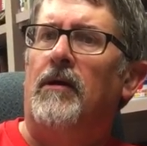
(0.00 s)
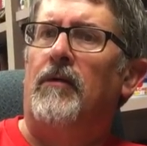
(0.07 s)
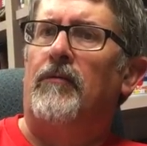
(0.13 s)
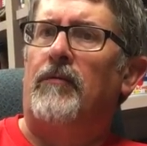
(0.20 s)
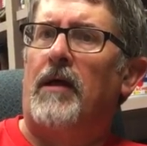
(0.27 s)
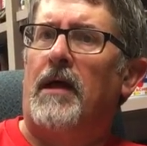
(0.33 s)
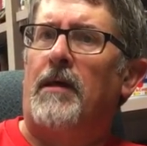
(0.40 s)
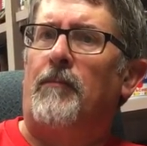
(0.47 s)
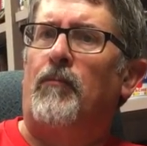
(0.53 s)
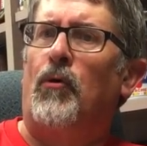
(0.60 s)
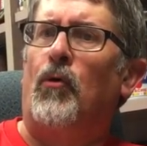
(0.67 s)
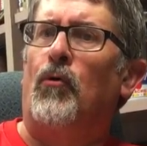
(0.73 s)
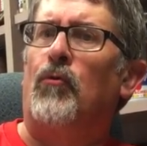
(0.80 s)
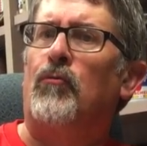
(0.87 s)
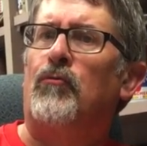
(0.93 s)
they
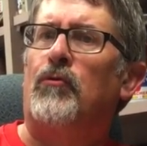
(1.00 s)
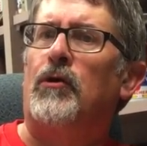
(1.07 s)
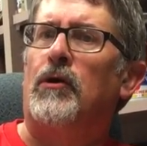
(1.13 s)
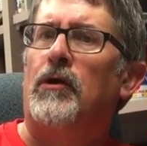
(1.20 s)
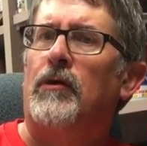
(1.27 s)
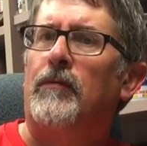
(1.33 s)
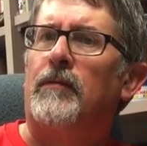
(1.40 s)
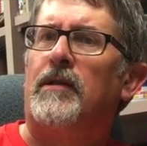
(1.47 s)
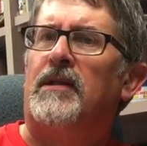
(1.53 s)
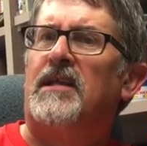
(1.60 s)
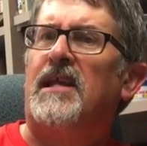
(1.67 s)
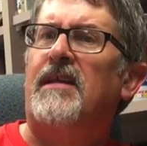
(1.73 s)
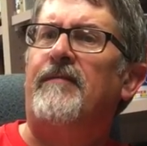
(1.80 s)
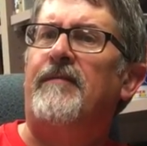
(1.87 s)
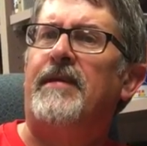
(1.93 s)
pulled the
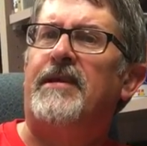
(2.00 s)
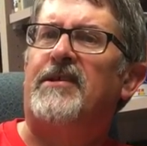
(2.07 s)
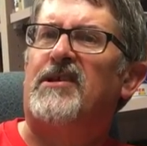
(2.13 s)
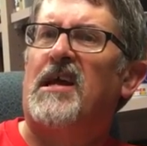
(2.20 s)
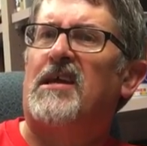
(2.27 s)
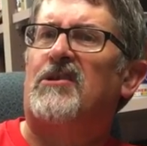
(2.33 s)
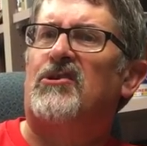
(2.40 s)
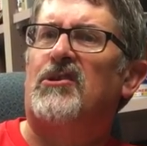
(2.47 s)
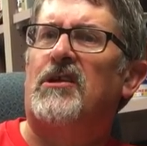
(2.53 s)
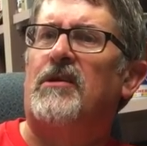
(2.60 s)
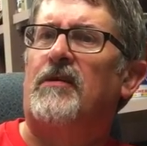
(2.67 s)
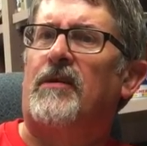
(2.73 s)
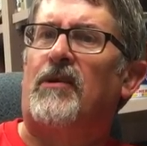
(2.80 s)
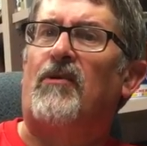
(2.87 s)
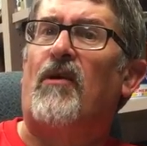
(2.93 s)
TV sets
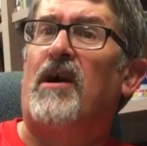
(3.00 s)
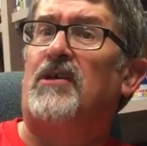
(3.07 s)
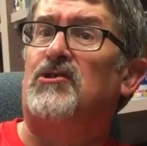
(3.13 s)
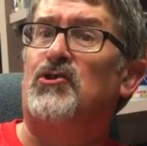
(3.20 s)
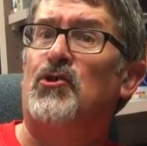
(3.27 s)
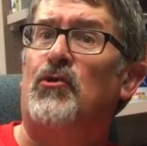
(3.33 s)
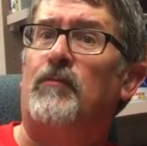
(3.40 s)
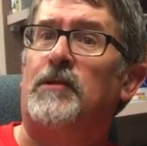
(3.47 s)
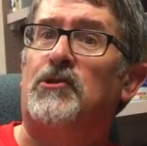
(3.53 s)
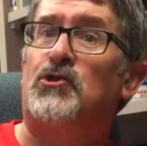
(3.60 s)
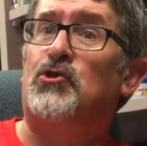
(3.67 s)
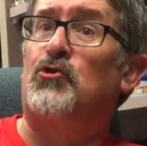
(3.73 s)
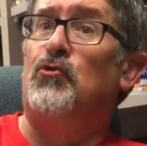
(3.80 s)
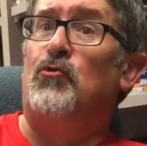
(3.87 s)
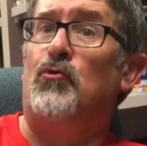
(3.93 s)
into the classroom at
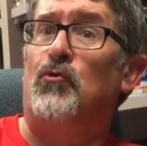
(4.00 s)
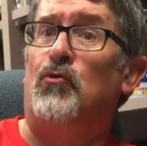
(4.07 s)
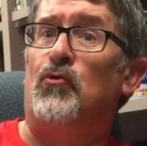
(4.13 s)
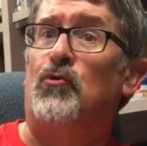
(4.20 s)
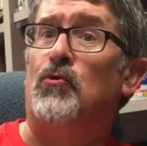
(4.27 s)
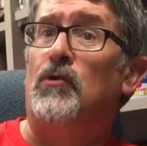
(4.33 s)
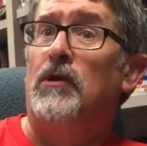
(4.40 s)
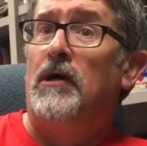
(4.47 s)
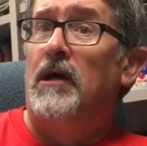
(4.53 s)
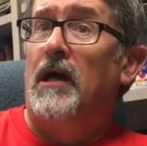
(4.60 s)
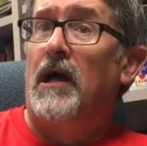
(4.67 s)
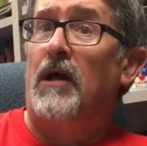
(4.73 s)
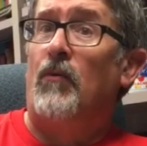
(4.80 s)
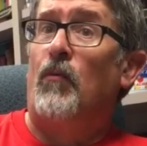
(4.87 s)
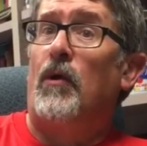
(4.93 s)
school,
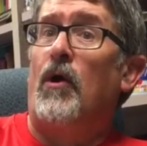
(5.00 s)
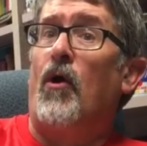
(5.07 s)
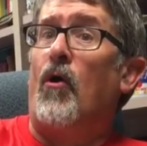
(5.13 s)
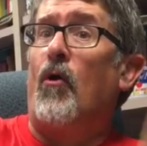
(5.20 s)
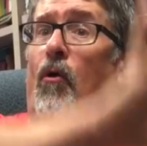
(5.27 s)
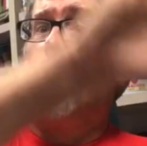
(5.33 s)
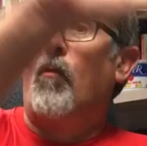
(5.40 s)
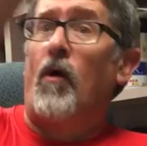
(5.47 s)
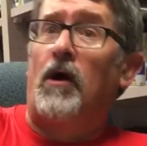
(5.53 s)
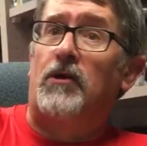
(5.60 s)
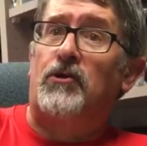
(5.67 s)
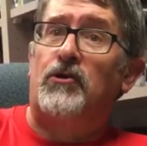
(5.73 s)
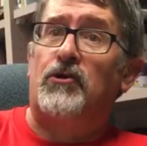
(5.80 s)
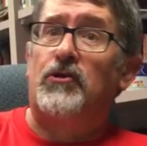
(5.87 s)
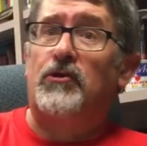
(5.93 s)
and we all
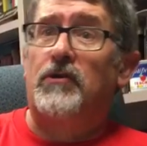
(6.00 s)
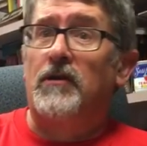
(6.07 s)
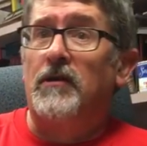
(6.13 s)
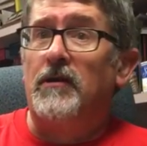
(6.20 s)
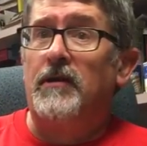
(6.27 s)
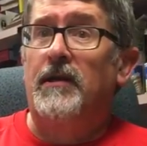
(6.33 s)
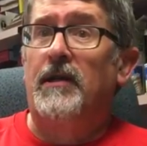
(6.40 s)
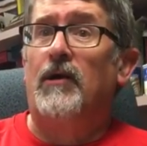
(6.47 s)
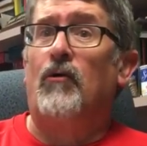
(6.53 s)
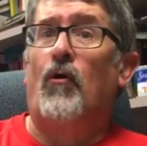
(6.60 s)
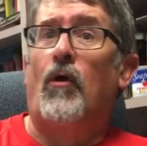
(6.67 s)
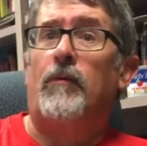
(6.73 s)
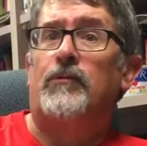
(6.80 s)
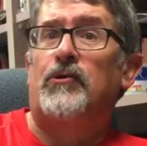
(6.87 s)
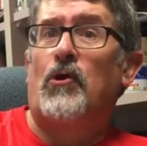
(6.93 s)
watched Neil
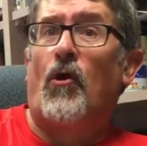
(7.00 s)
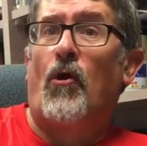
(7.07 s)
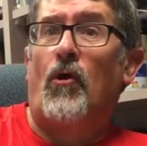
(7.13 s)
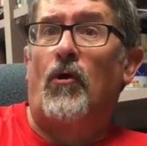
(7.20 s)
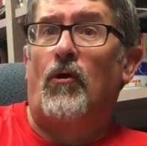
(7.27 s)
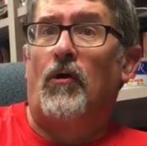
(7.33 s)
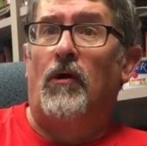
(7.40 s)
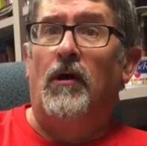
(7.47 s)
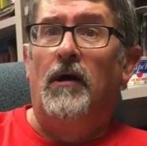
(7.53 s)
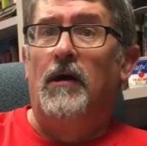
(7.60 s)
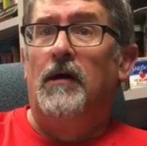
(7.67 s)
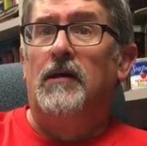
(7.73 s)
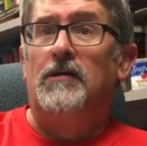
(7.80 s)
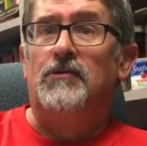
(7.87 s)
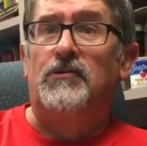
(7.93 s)
Armstrong
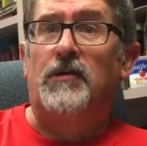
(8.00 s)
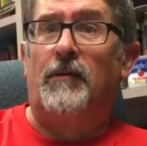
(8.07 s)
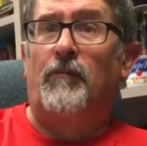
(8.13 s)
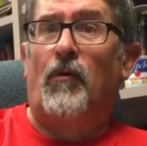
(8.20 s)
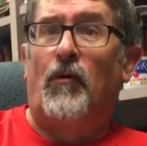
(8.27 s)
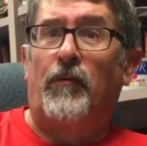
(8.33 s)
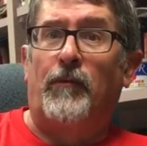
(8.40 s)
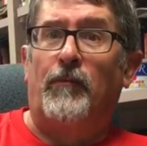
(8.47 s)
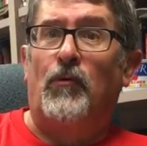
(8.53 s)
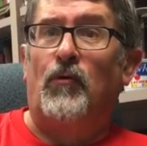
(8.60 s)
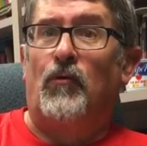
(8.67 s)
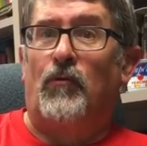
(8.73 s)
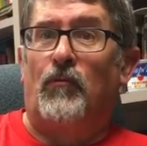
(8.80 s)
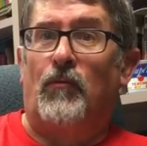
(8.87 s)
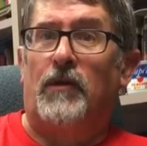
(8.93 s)
jump on the
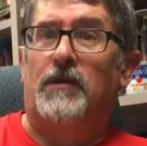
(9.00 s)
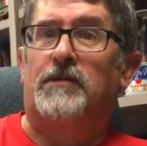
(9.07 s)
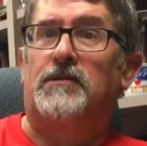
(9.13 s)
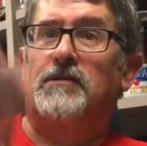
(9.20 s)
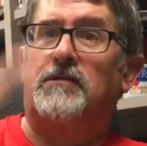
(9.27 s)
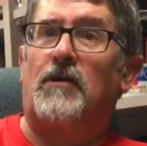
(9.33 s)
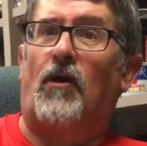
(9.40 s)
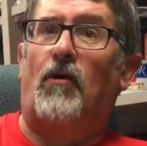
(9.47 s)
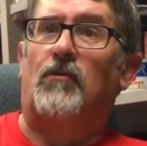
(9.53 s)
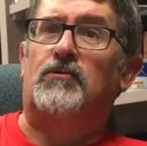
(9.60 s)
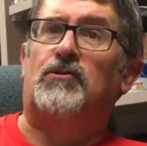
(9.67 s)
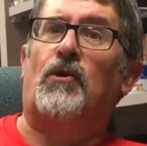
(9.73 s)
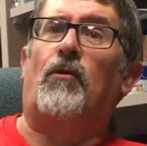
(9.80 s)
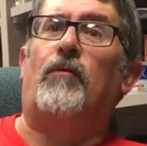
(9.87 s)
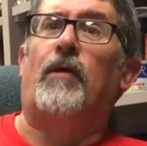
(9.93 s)
moon. We all
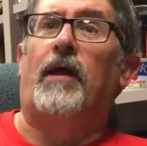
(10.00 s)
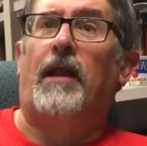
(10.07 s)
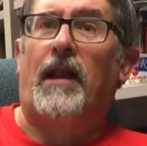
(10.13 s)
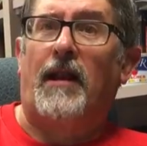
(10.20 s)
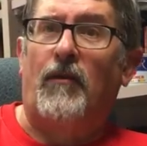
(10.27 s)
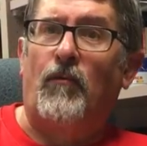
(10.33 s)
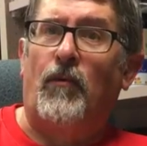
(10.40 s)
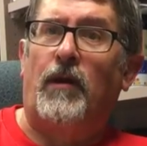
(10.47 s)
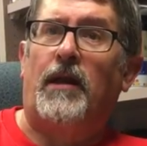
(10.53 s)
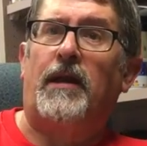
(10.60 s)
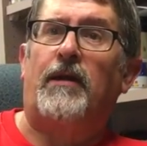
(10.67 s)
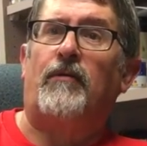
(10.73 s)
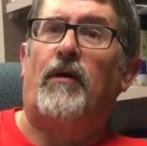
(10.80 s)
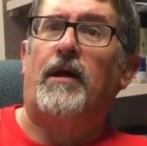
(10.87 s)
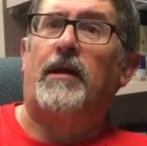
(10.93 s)
saw that when
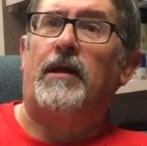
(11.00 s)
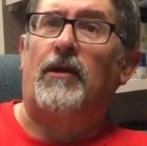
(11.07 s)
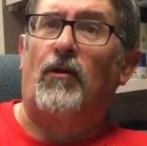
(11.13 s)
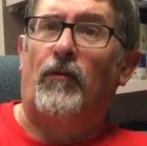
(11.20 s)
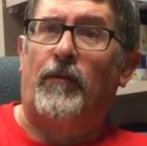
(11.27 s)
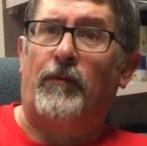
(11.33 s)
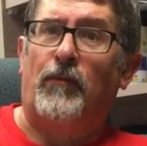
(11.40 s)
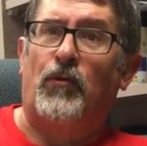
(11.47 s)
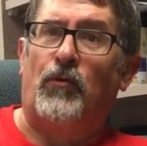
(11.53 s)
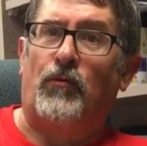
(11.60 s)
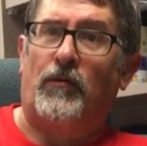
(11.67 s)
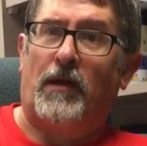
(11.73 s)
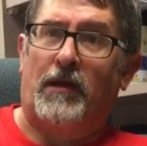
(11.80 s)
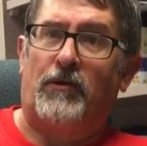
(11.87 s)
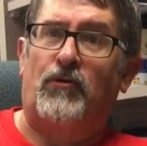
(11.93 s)
he landed on the
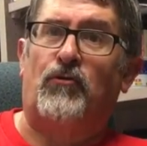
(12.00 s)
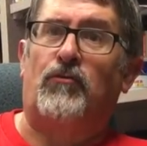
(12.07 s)
moon. They